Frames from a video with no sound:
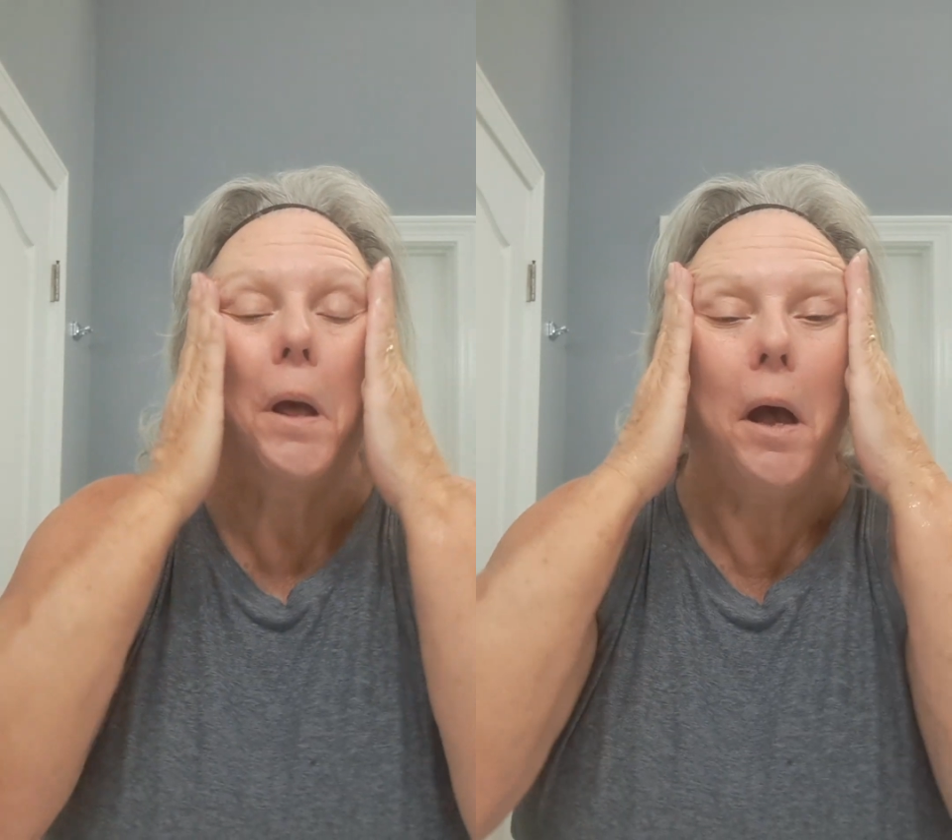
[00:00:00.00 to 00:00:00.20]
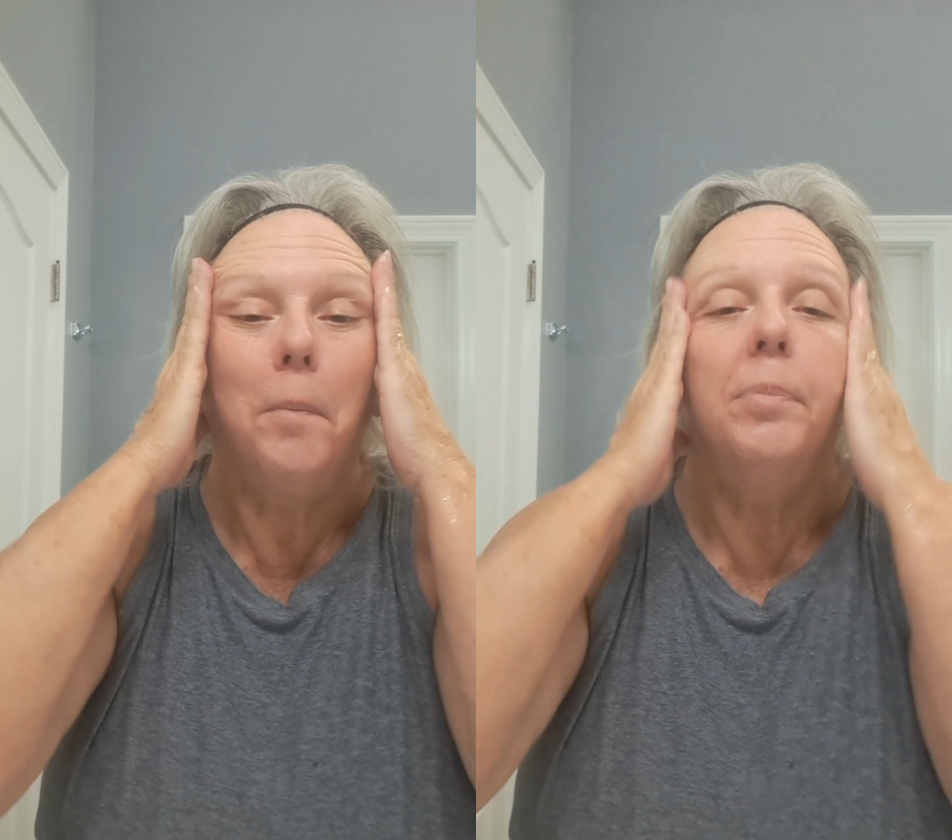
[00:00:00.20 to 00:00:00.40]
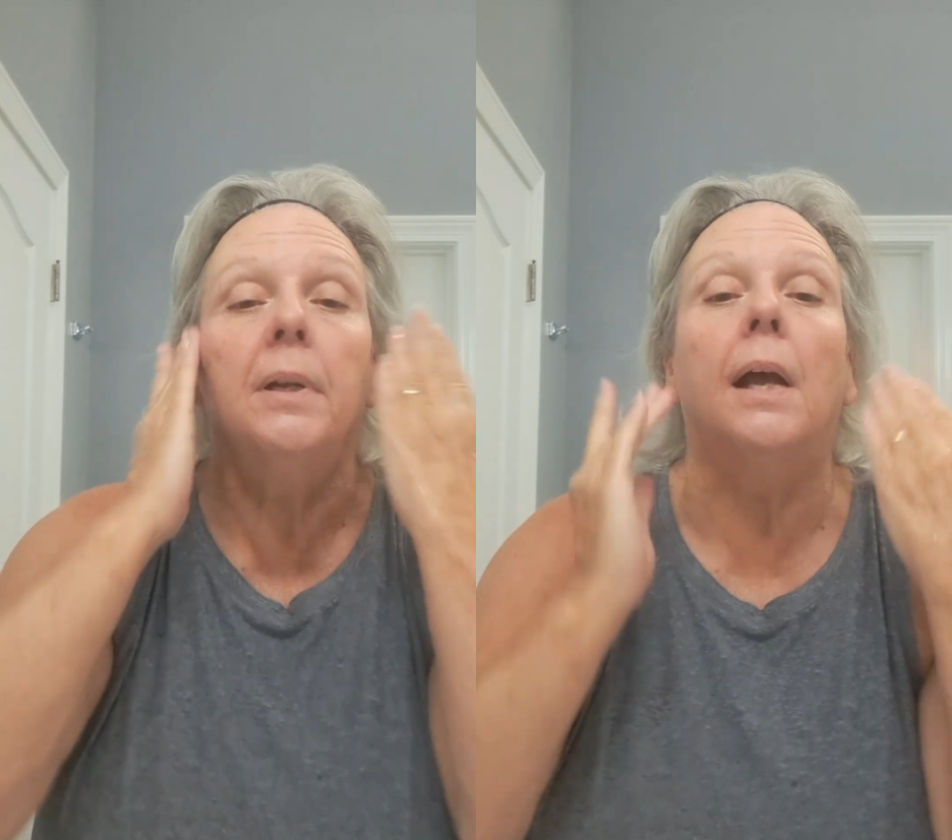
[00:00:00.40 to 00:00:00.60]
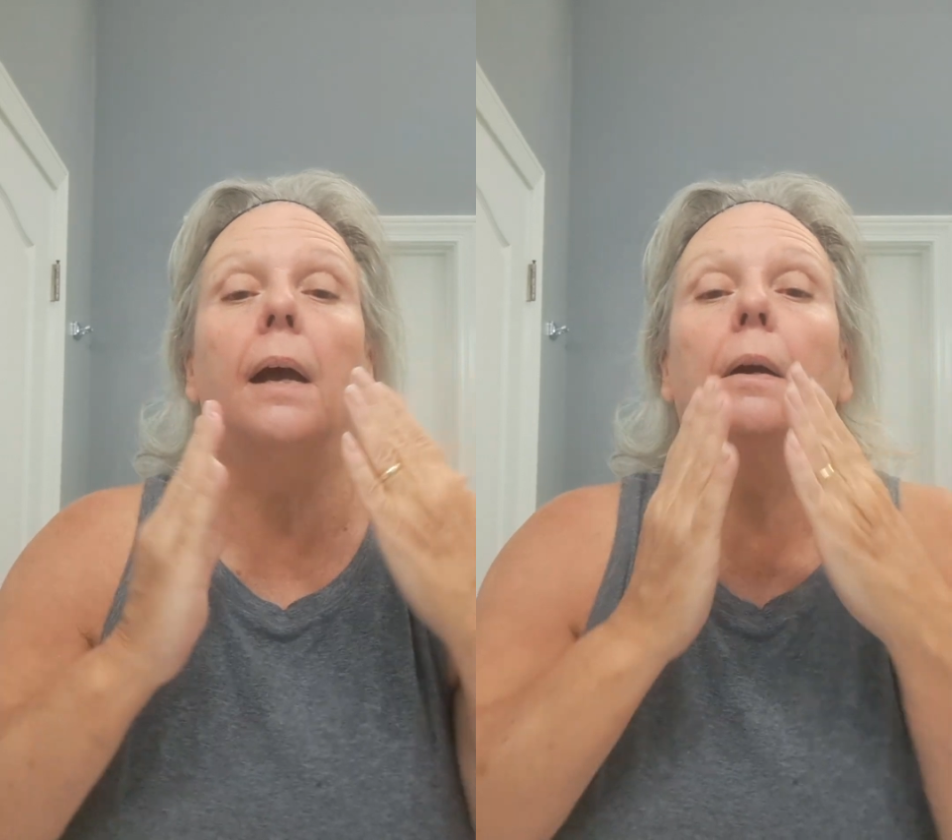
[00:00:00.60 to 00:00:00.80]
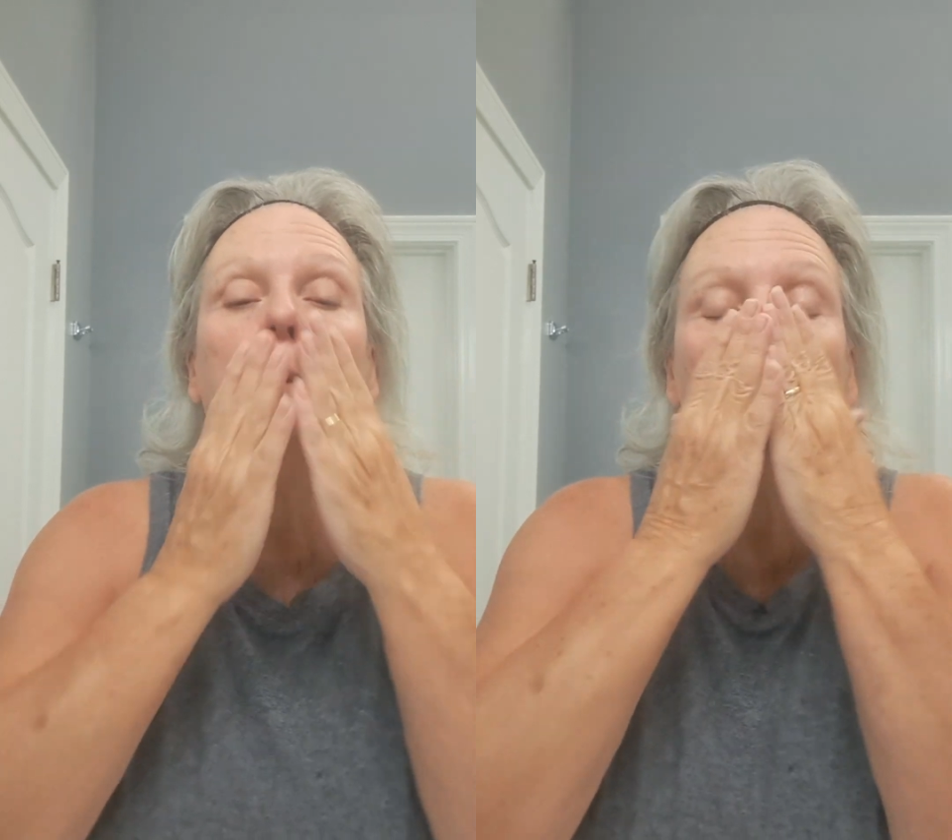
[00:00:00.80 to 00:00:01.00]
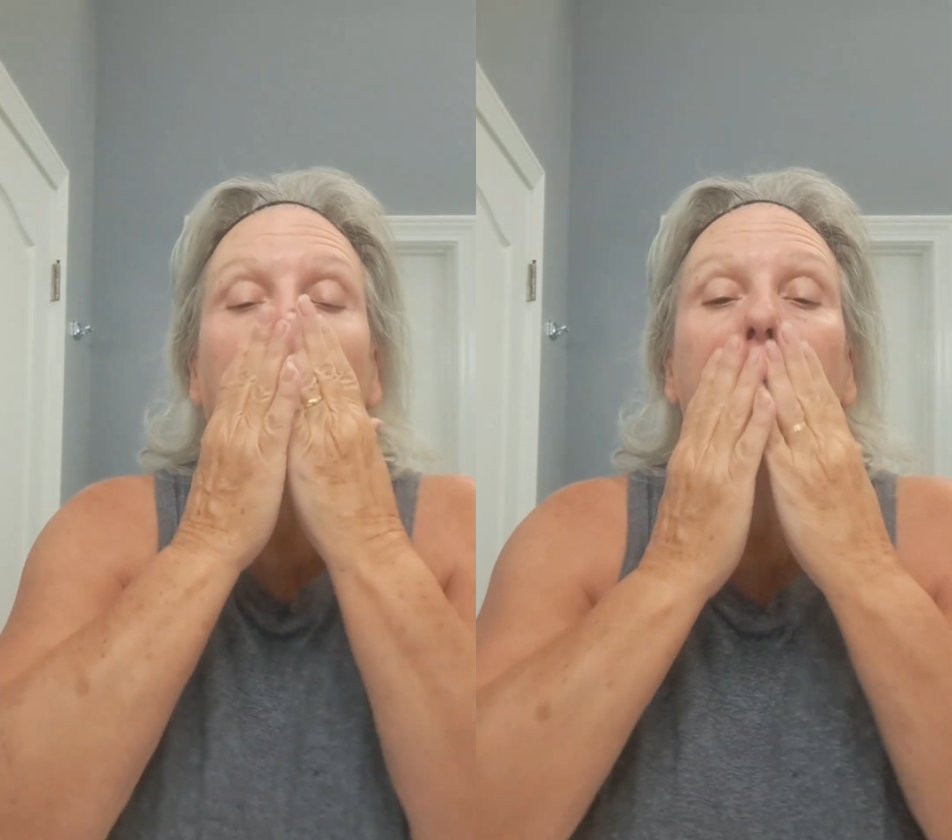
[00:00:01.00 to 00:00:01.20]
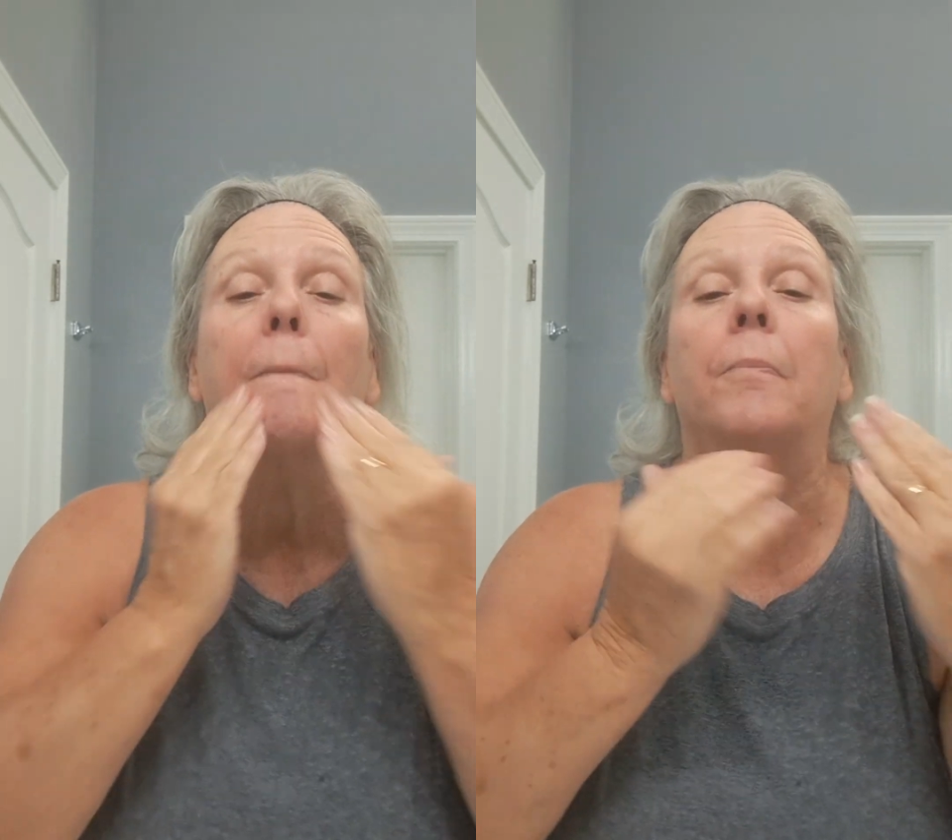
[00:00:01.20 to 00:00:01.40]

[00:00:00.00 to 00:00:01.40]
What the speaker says: up and out.